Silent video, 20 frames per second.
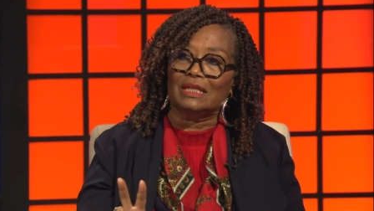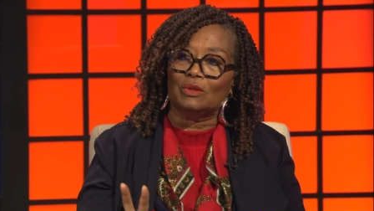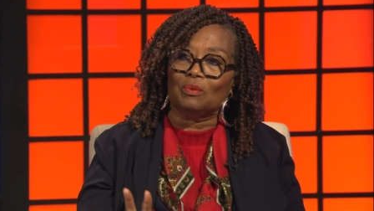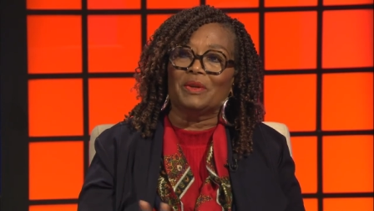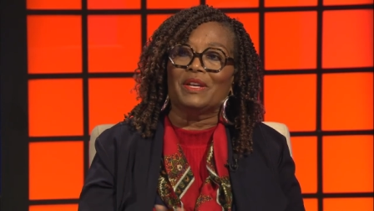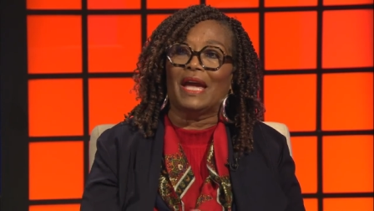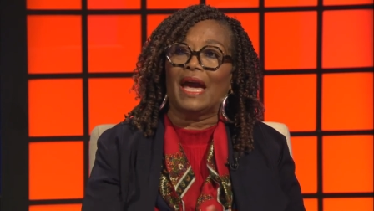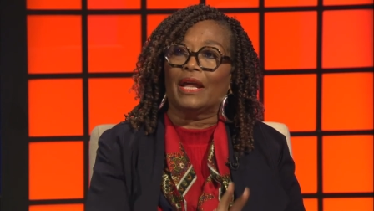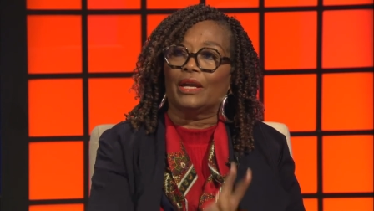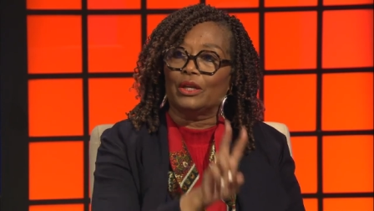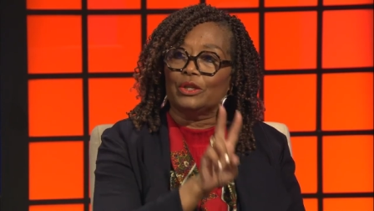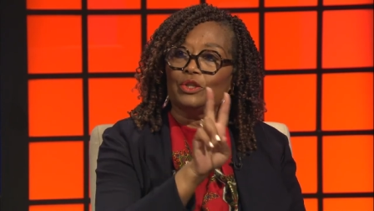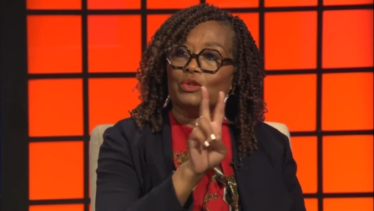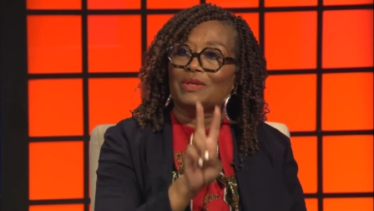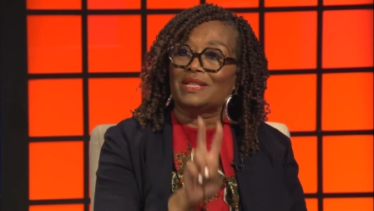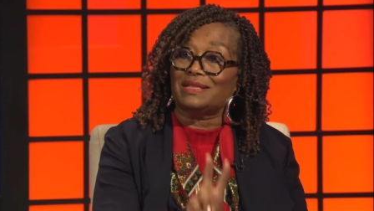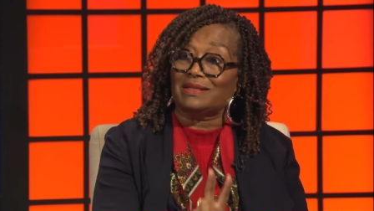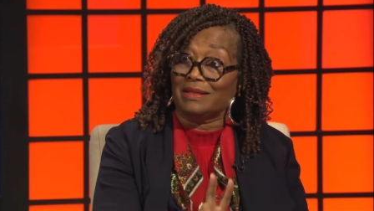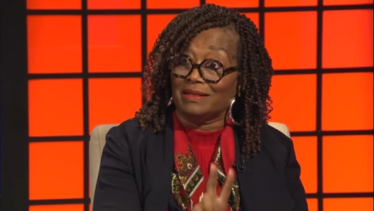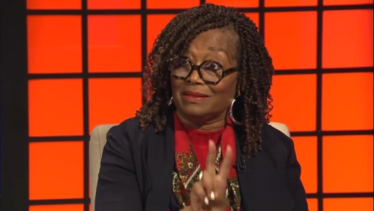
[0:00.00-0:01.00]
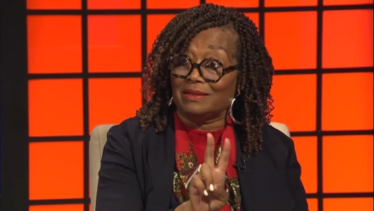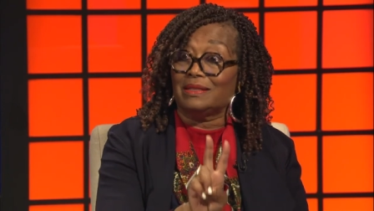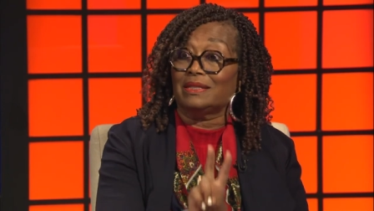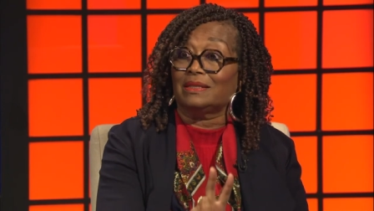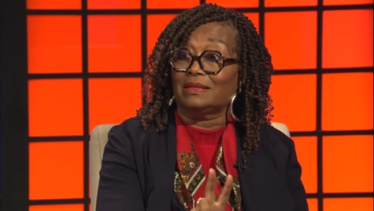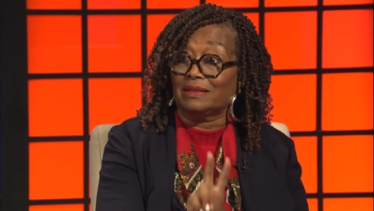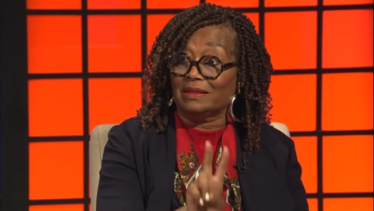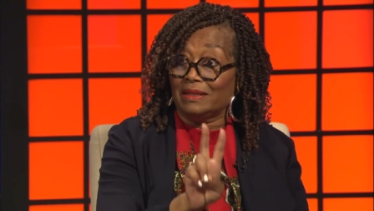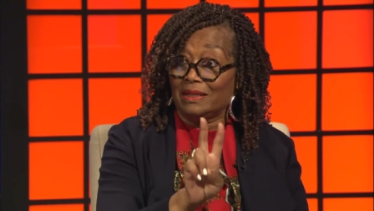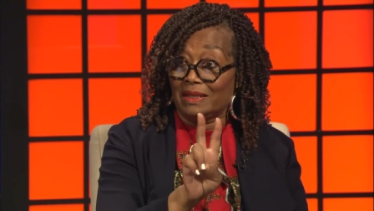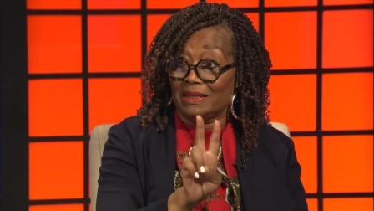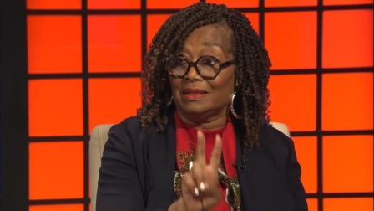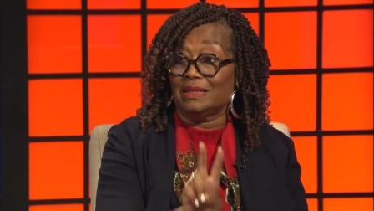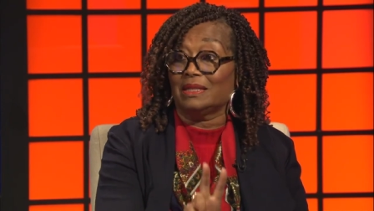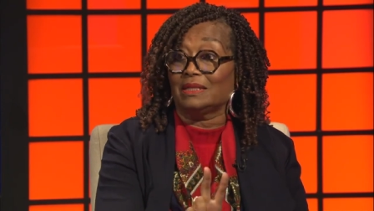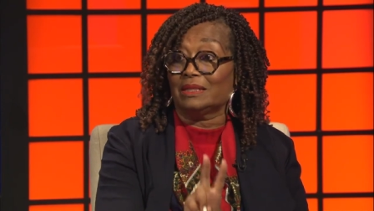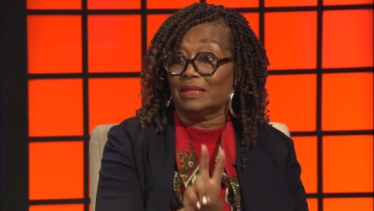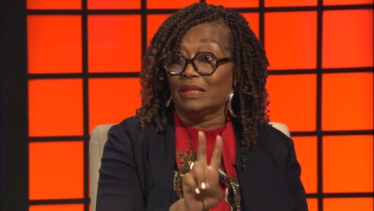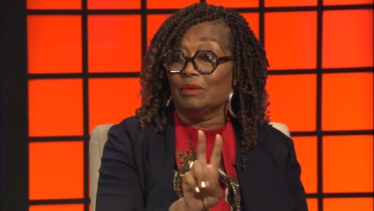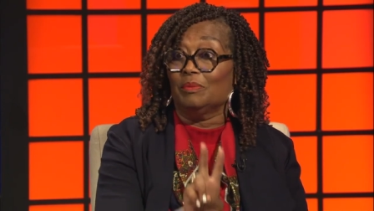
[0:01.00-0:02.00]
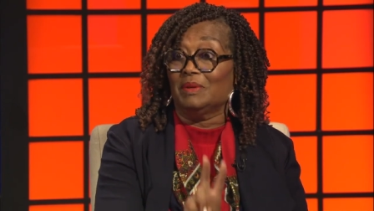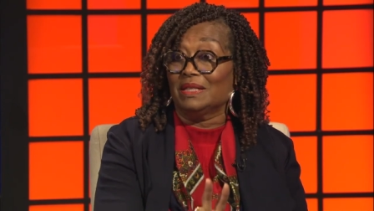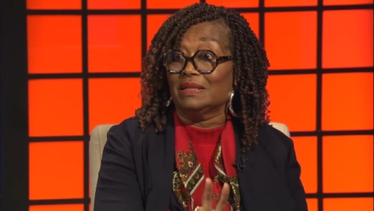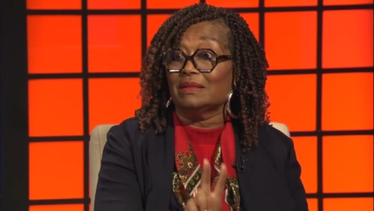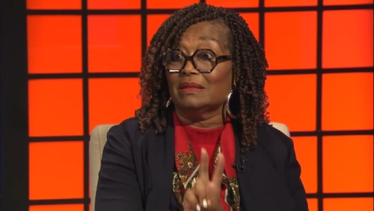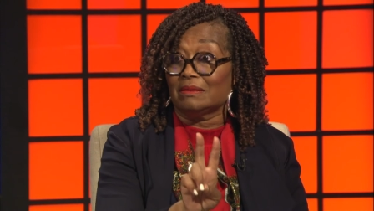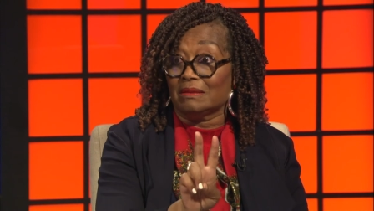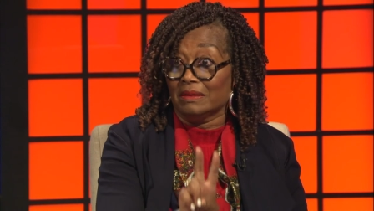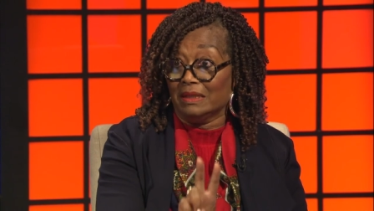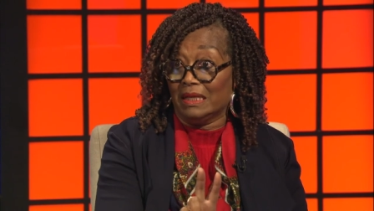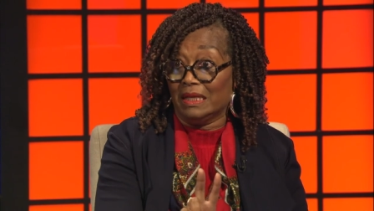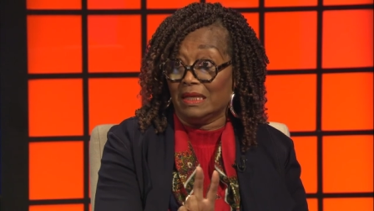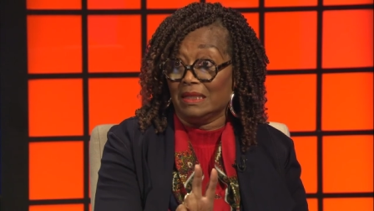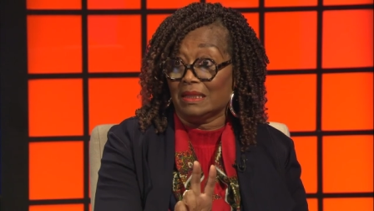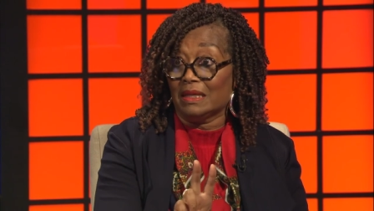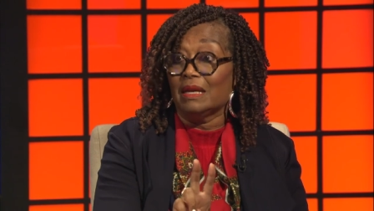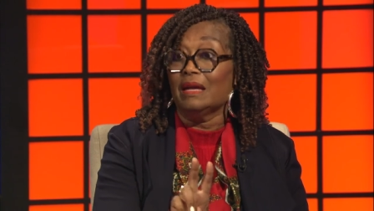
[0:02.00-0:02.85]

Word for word: We got to address exist, existing business needs,